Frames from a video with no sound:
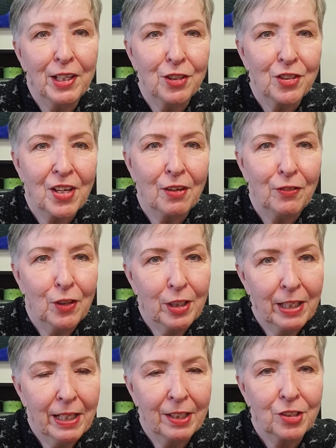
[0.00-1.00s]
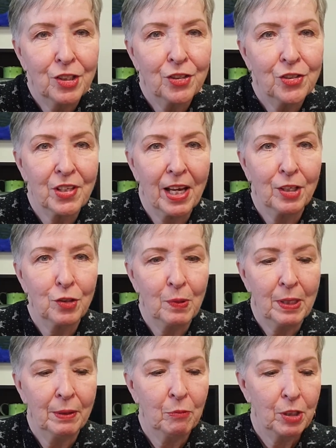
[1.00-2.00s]
yourself looking at your
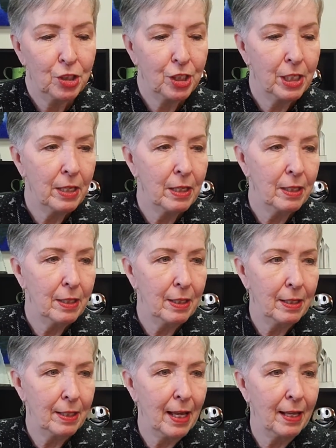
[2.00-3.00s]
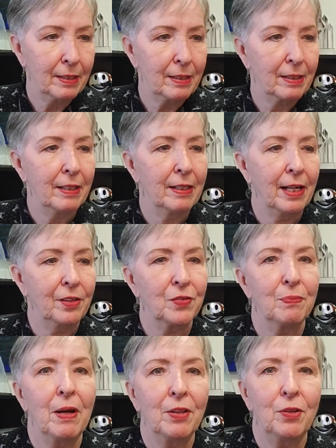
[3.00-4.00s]
schedule and wishing that the next
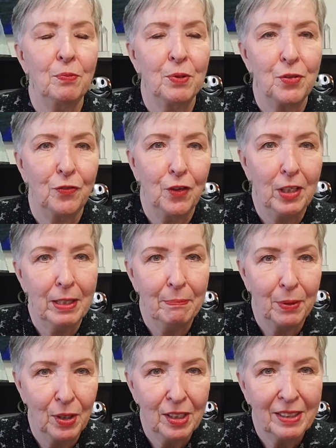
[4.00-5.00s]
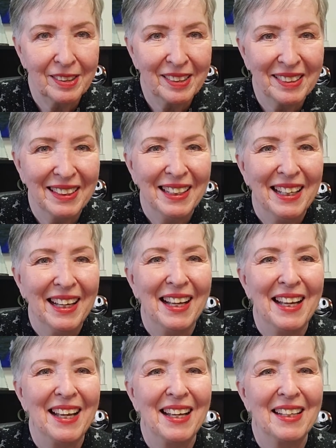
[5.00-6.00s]
month was fully booked?
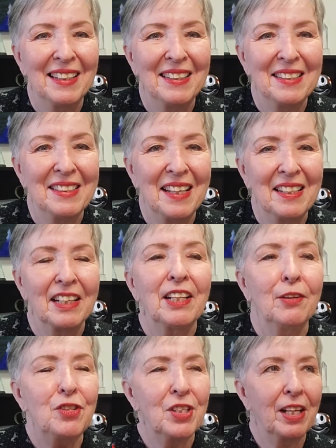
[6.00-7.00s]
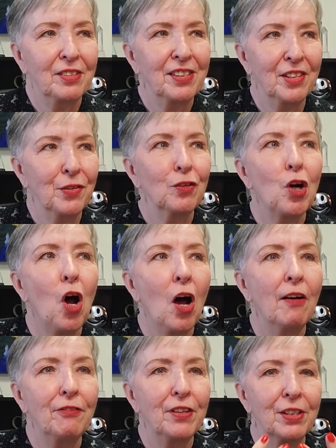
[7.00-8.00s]
And uh, it gives you that sense of
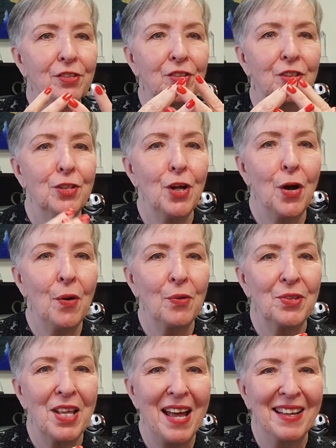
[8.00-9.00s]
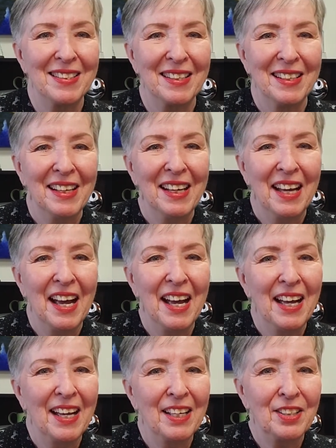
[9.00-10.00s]
confidence to know that
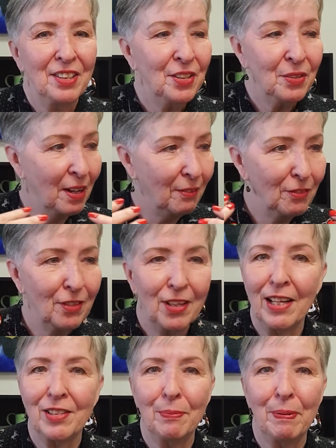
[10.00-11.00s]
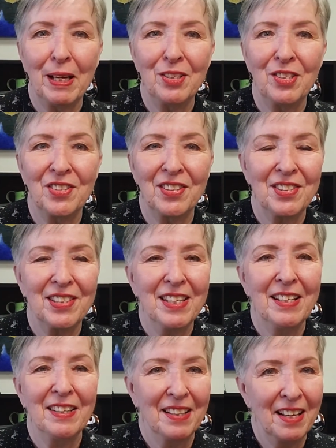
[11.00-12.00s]
uh, you have lots of patients to
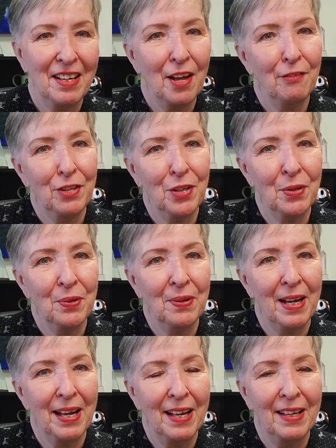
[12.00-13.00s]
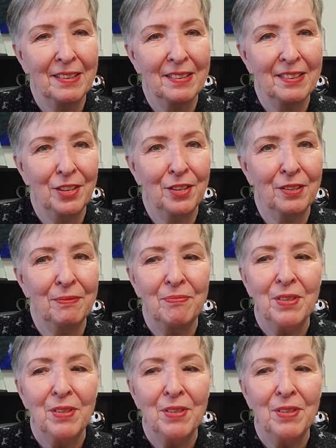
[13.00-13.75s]
see and they love you and you're